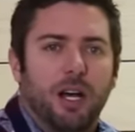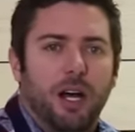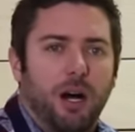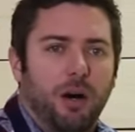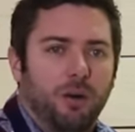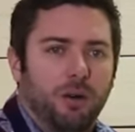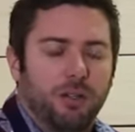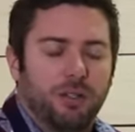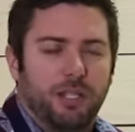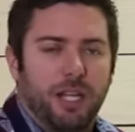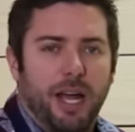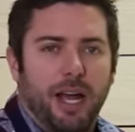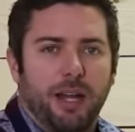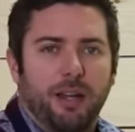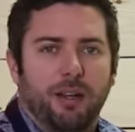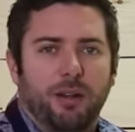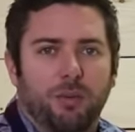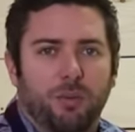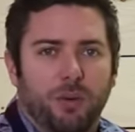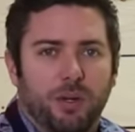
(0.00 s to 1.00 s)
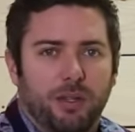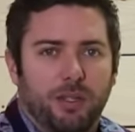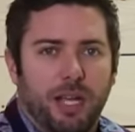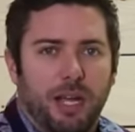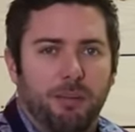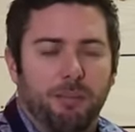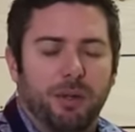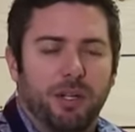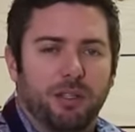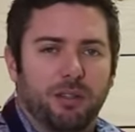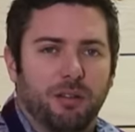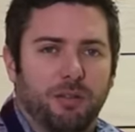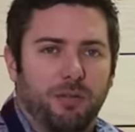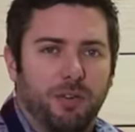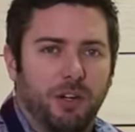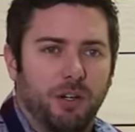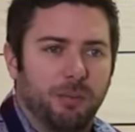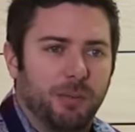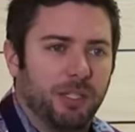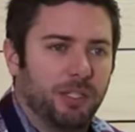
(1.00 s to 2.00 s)
out of 10, with 10 being the
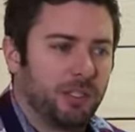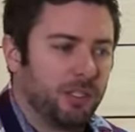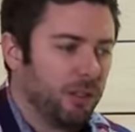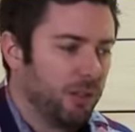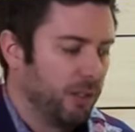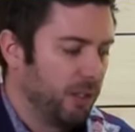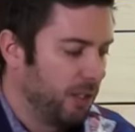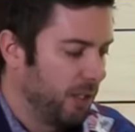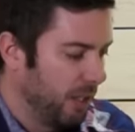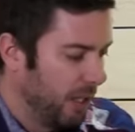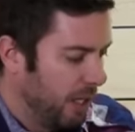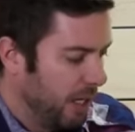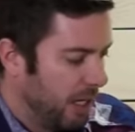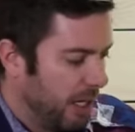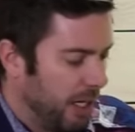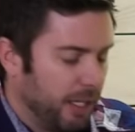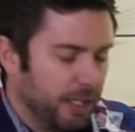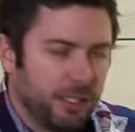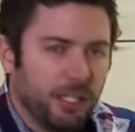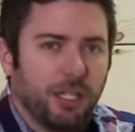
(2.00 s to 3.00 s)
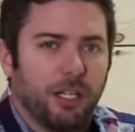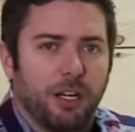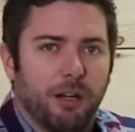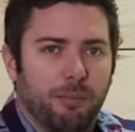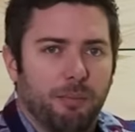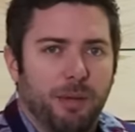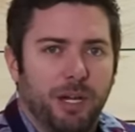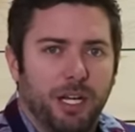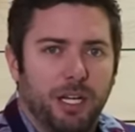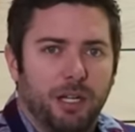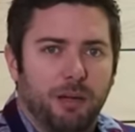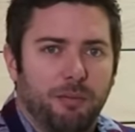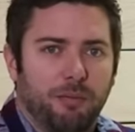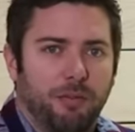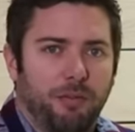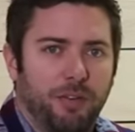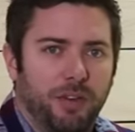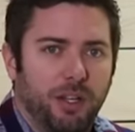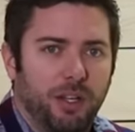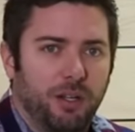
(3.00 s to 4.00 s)
firmest. So it's a good medium
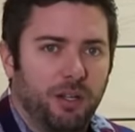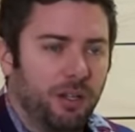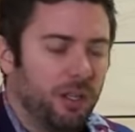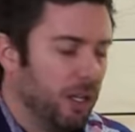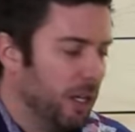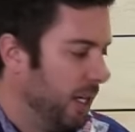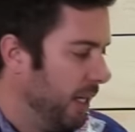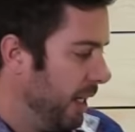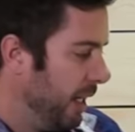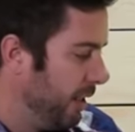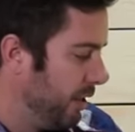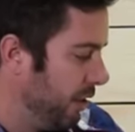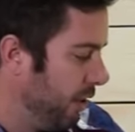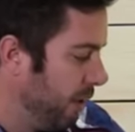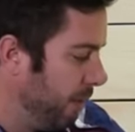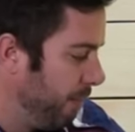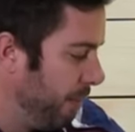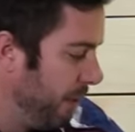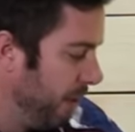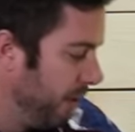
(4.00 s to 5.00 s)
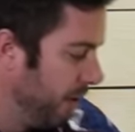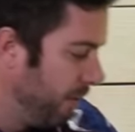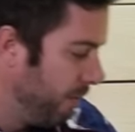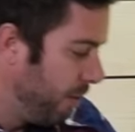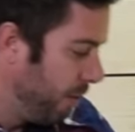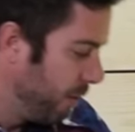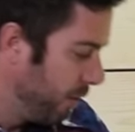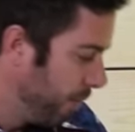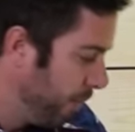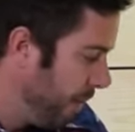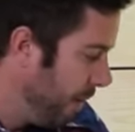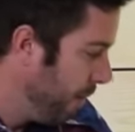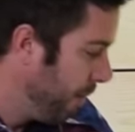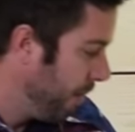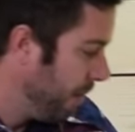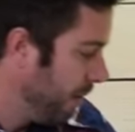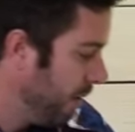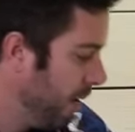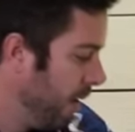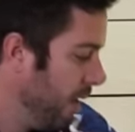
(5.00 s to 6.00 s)
feel. It should appeal to most
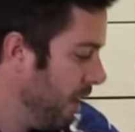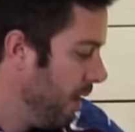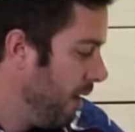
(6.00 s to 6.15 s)
people.